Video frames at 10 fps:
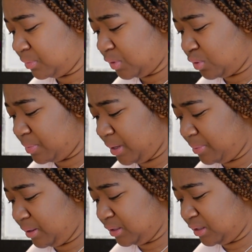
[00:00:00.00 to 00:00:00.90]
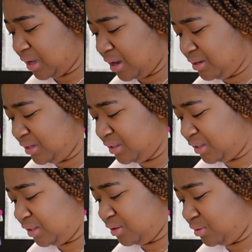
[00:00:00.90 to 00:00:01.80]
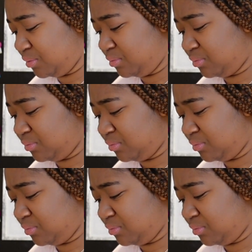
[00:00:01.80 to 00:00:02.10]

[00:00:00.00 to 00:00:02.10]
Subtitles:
Or maybe it's the onion still.